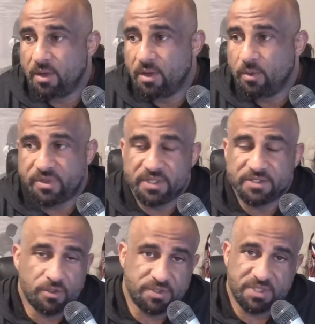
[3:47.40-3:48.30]
With
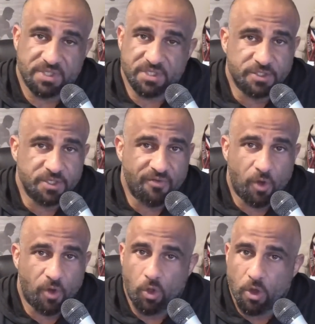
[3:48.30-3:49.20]
insulin resistance, you have a
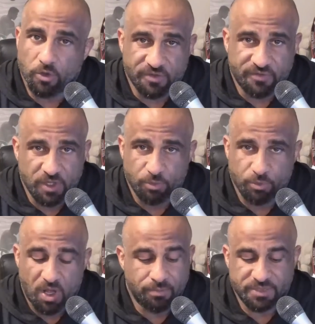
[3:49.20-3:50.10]
whole host of other
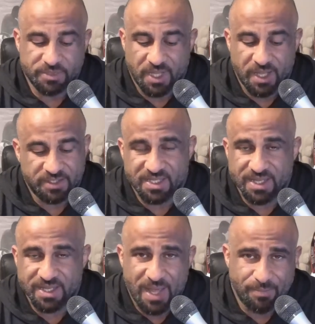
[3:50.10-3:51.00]
problems like
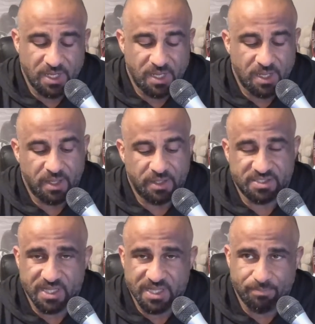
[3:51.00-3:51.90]
sleep
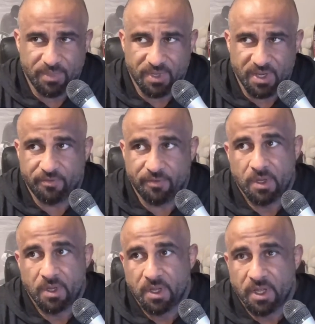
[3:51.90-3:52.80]
apnea, you have
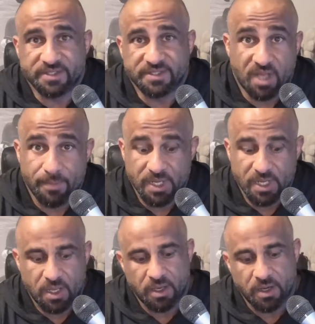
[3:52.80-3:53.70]

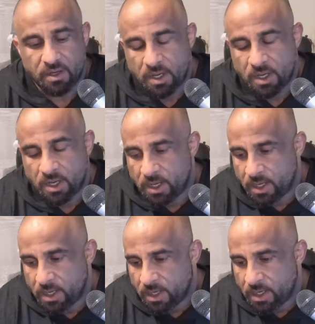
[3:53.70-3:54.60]
insomnia, and
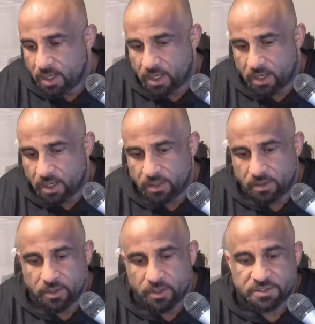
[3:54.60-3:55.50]

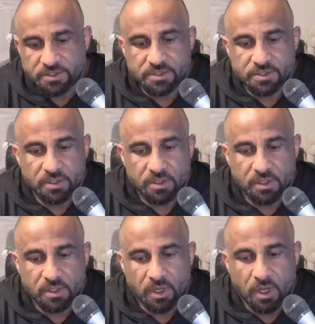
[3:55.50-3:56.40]
there's
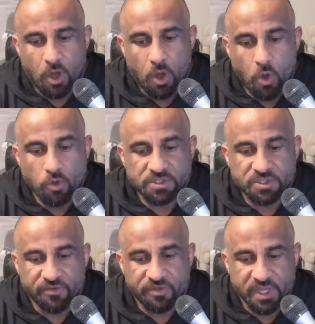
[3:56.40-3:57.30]
a host
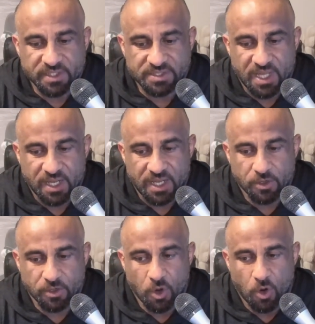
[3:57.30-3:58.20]
of things that
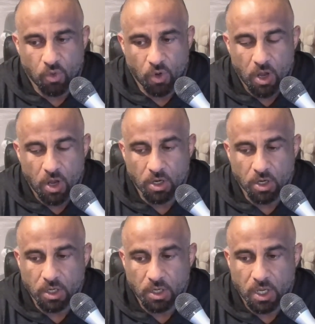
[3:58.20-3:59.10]
could go wrong
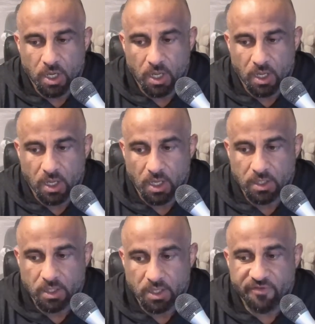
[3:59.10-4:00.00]

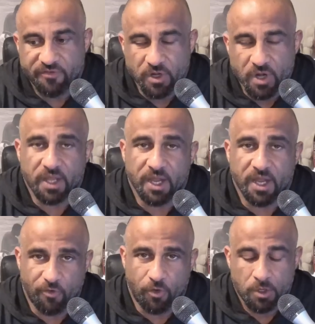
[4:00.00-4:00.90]
if you're not careful.